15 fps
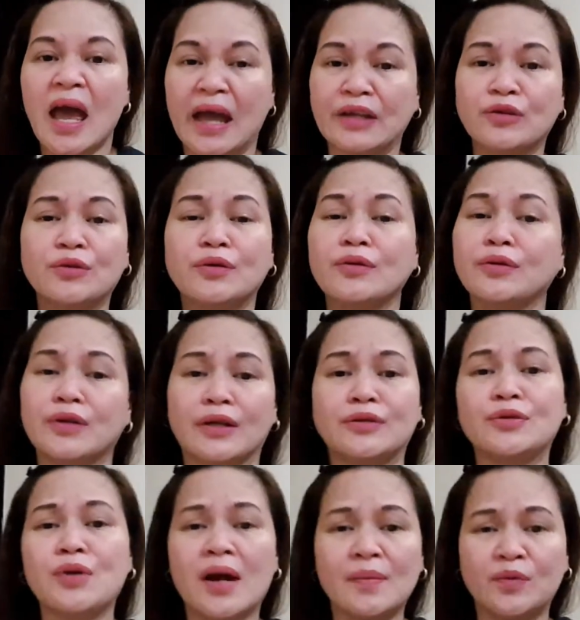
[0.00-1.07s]
and
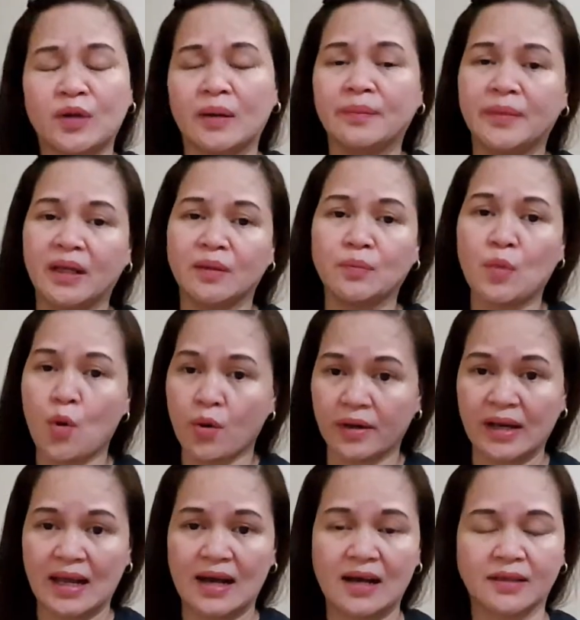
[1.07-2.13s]
you have to update more
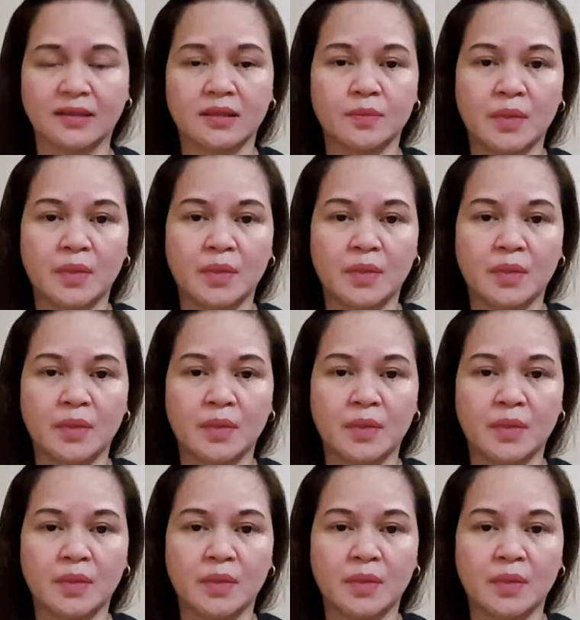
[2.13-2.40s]
logs,